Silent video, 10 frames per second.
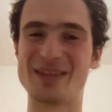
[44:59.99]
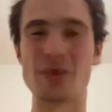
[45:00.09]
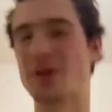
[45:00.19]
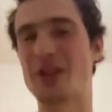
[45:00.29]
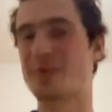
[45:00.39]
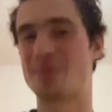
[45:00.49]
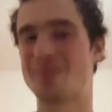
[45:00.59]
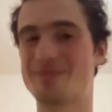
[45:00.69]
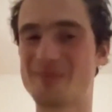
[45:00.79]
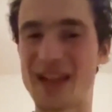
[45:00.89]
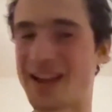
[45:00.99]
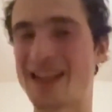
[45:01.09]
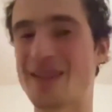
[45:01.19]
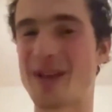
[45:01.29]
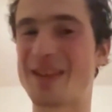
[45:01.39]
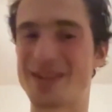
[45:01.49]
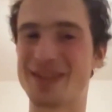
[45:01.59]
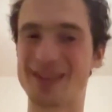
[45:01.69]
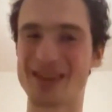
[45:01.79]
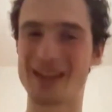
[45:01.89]
you will not get any
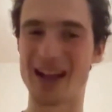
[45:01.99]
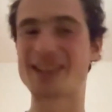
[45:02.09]
better.